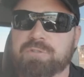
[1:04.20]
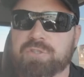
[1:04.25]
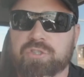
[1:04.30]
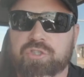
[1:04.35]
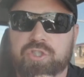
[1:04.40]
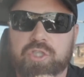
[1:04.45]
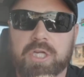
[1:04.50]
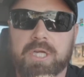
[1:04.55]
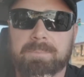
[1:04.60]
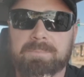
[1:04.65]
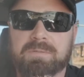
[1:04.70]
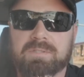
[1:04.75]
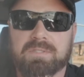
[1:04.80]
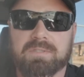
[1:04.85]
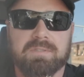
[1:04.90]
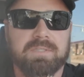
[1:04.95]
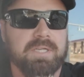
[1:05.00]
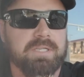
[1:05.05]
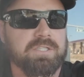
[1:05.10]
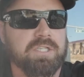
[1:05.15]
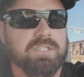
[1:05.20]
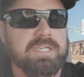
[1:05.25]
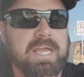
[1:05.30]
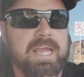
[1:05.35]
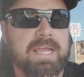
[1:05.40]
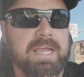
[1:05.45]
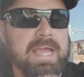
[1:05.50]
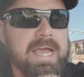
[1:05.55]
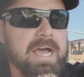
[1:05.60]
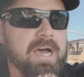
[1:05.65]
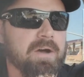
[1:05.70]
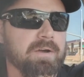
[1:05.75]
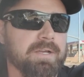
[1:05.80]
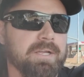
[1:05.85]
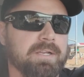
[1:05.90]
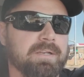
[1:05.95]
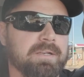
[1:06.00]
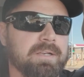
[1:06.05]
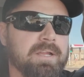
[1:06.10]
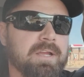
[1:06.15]
your chips and just hang out
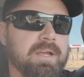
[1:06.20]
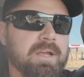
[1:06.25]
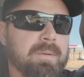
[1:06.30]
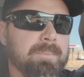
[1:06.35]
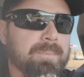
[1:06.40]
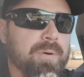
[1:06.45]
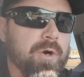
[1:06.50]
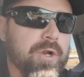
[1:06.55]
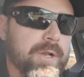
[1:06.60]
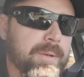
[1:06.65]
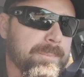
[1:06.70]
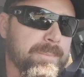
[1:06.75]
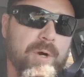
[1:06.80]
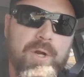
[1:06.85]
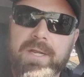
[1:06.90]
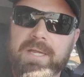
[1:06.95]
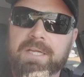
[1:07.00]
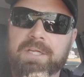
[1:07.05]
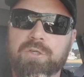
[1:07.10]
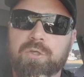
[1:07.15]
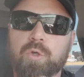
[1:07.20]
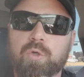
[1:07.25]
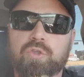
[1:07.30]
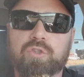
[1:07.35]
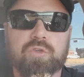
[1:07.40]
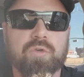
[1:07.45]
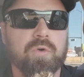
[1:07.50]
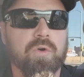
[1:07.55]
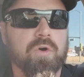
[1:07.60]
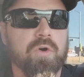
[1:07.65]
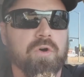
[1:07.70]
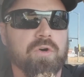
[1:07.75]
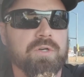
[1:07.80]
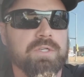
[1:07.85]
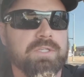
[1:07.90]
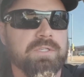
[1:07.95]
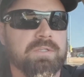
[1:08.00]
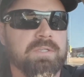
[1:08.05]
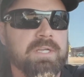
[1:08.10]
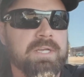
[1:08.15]
and put it in neutral
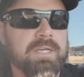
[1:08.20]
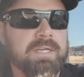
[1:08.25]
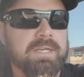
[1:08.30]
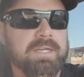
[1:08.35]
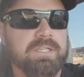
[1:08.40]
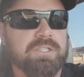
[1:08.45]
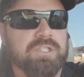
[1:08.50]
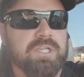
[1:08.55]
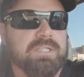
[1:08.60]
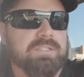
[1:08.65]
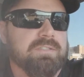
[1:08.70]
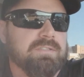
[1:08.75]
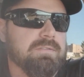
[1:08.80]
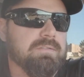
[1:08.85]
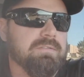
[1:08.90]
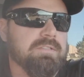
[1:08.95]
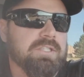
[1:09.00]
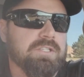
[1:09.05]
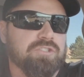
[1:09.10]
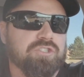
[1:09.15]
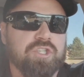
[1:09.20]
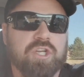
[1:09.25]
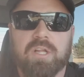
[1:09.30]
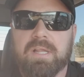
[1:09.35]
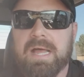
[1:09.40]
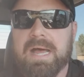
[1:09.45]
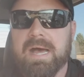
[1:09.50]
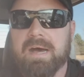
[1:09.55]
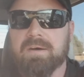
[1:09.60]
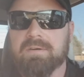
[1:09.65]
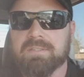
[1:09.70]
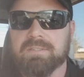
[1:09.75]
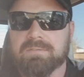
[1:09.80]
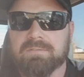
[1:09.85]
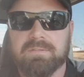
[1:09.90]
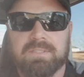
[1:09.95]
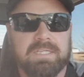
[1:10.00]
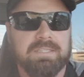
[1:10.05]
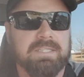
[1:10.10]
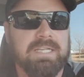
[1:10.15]
and just chill out
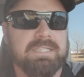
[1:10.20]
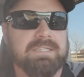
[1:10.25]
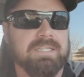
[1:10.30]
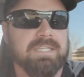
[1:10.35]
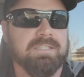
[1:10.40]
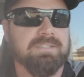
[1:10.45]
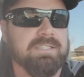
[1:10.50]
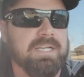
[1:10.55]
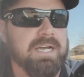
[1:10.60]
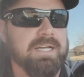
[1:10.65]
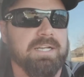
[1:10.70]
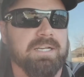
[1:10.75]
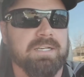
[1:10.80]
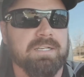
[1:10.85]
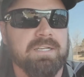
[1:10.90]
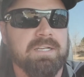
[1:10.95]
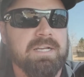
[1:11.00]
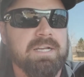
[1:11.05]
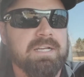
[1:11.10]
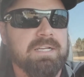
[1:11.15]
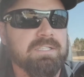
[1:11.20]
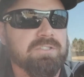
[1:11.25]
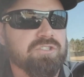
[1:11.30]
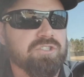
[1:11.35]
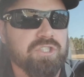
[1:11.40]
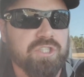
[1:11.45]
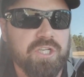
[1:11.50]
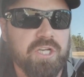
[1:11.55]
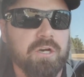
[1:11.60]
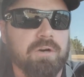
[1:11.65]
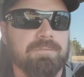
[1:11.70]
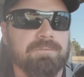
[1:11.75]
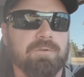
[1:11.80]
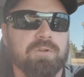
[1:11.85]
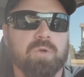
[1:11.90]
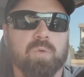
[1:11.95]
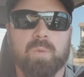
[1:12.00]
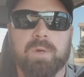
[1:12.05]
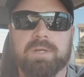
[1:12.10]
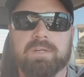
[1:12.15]
and let things kind of chill for
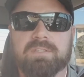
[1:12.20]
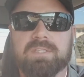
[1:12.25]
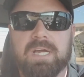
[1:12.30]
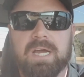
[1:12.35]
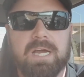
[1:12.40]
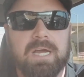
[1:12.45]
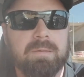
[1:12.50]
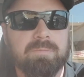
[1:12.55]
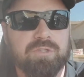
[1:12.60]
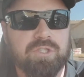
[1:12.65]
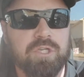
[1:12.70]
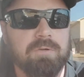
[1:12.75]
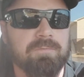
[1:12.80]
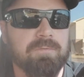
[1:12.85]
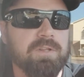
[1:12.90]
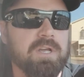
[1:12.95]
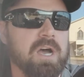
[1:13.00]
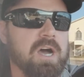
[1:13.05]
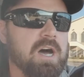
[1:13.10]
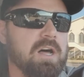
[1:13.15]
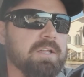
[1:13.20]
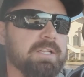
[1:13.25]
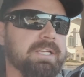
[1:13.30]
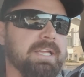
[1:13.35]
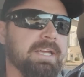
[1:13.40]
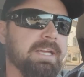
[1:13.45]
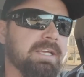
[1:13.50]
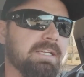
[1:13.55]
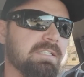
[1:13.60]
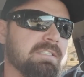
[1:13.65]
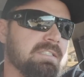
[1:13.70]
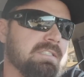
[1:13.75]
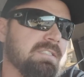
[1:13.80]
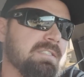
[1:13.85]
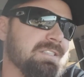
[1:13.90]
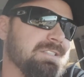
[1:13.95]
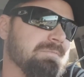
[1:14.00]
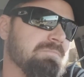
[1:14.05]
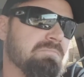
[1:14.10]
the wintertime, chill for the holidays?